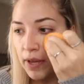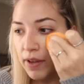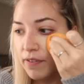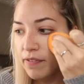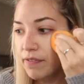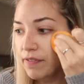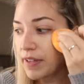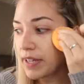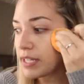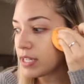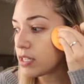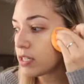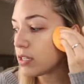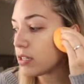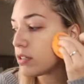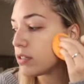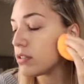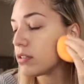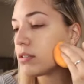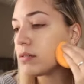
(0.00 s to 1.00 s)
Fit
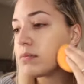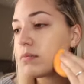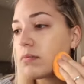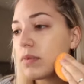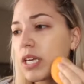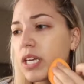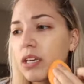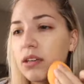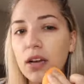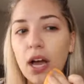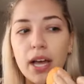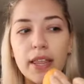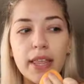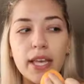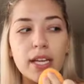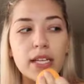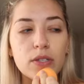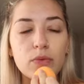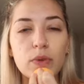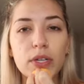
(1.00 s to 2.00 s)
Me, I
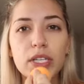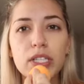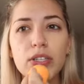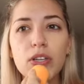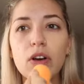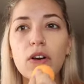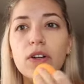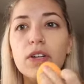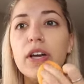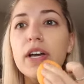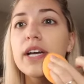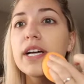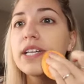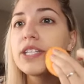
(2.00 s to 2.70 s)
think is what it's called,